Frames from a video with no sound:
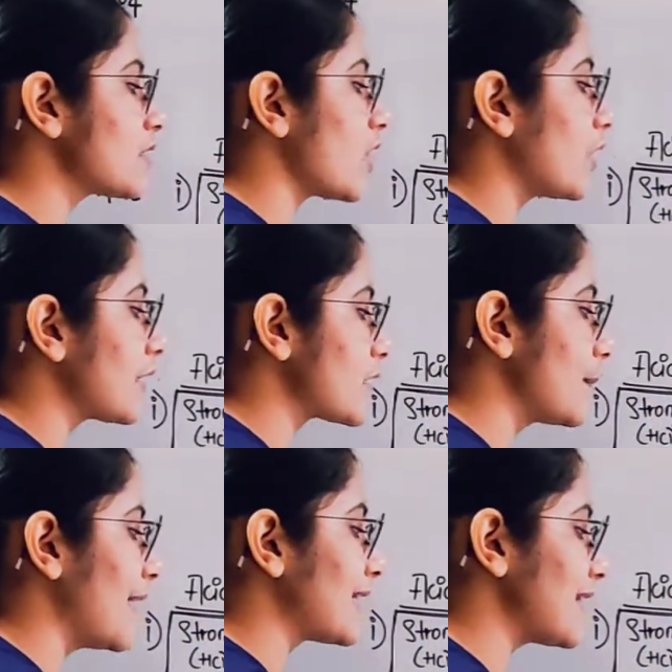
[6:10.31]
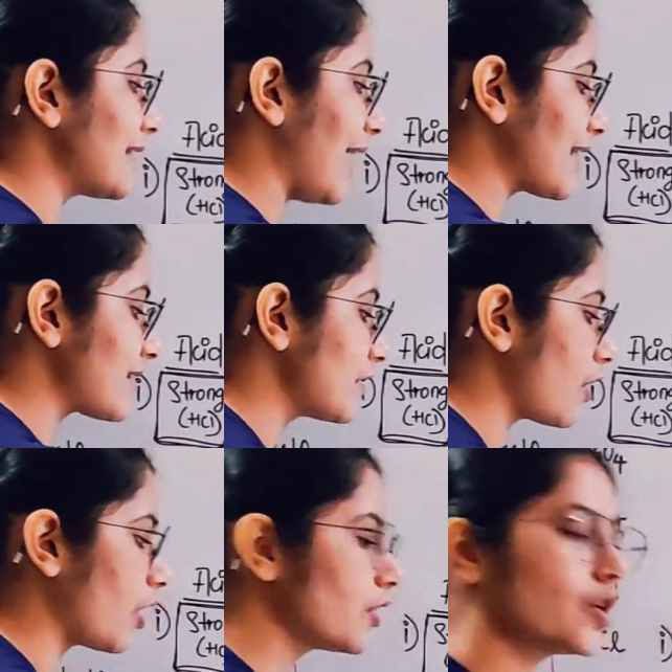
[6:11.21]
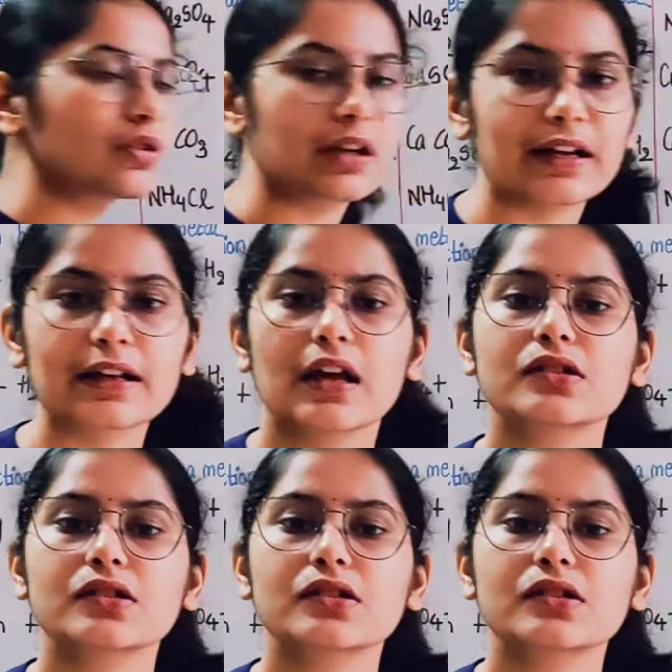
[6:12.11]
salt is basic, acid or neutral?